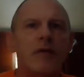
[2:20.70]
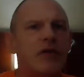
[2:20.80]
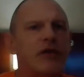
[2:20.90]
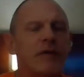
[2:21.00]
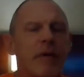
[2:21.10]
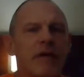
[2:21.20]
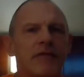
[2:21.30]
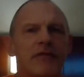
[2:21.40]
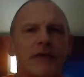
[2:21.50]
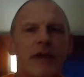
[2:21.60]
just about
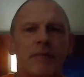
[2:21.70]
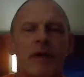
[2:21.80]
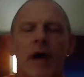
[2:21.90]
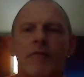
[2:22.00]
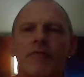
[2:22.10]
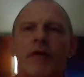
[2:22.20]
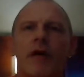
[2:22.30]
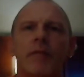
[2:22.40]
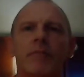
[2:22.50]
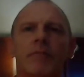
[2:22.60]
the same time
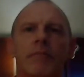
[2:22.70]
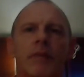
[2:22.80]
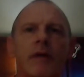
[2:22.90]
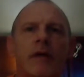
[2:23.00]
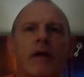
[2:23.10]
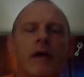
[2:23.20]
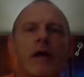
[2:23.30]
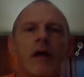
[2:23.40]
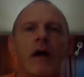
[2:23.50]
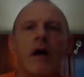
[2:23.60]
frame
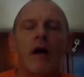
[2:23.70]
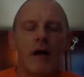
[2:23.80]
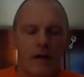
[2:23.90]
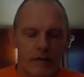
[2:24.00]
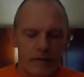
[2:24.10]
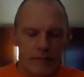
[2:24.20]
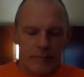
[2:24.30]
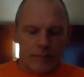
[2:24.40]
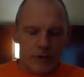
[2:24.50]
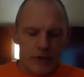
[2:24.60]
the
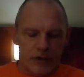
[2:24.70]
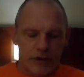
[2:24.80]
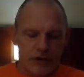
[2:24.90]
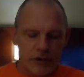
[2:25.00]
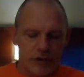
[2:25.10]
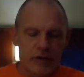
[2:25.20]
British